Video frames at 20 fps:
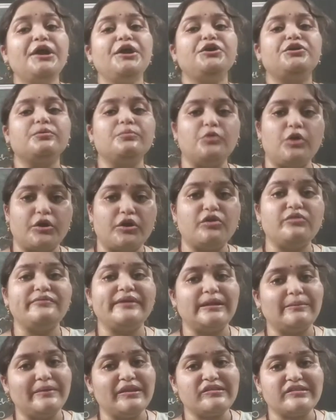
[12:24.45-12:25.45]
Tomorrow
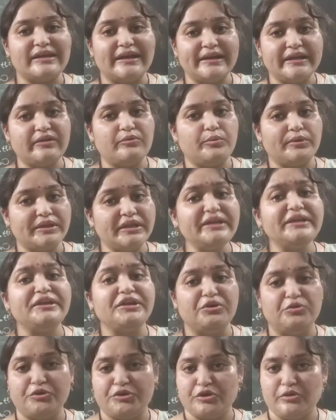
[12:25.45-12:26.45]
we'll be starting with a
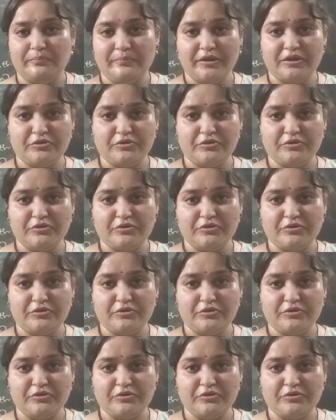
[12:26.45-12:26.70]
new topic.